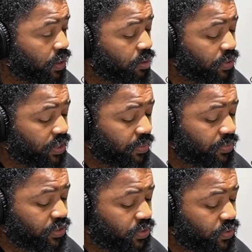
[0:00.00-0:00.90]
But number
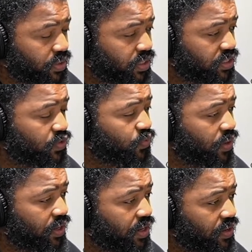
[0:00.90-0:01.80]
two, this is
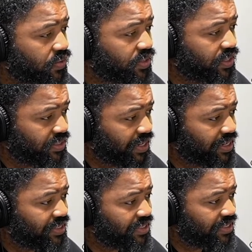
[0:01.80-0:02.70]
one of those things that
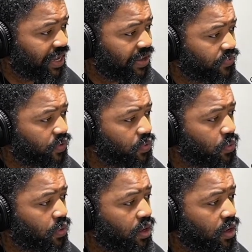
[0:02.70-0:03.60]
can save
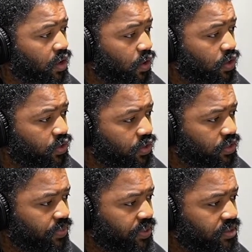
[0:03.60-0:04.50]
you on your
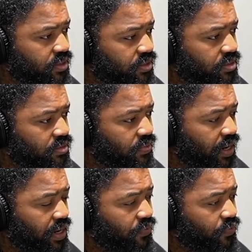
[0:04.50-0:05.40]
expenses,
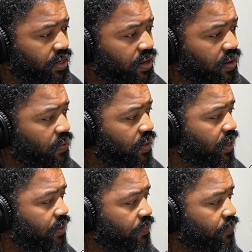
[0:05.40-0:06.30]
right? If we know that